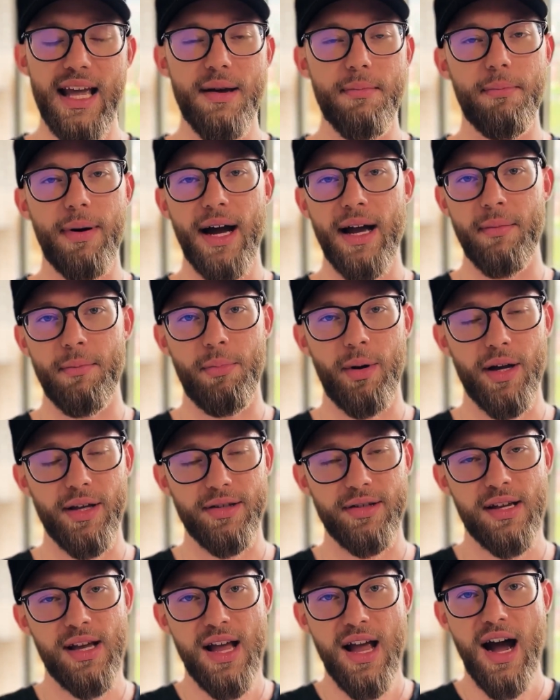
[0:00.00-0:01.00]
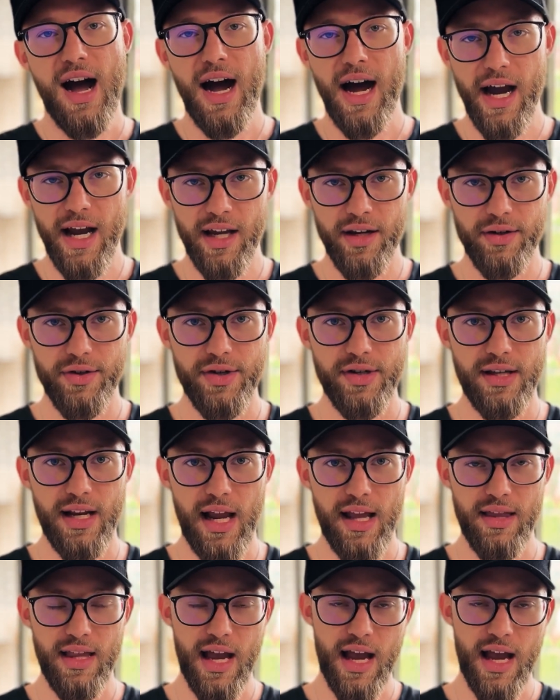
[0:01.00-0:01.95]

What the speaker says: hit by a bus. I understand